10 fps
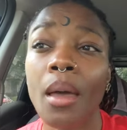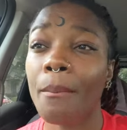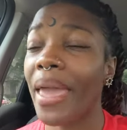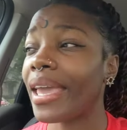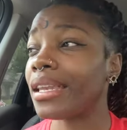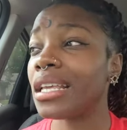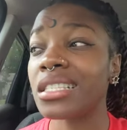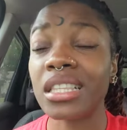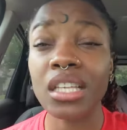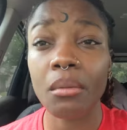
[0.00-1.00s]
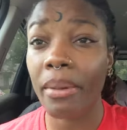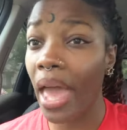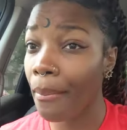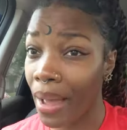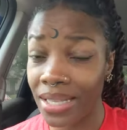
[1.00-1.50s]
making us look
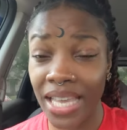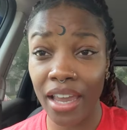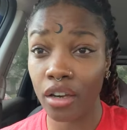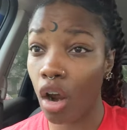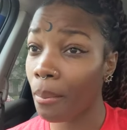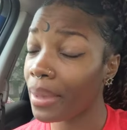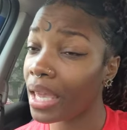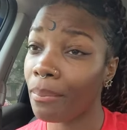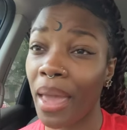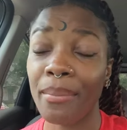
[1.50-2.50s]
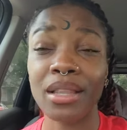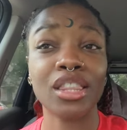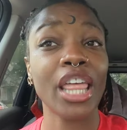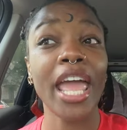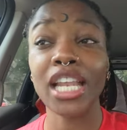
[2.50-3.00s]
bad by taking our men. Baby,
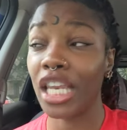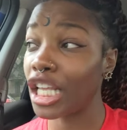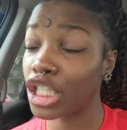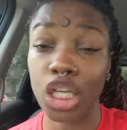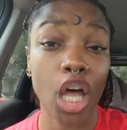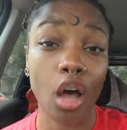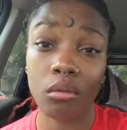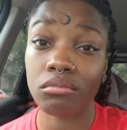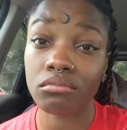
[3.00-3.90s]
they need to go.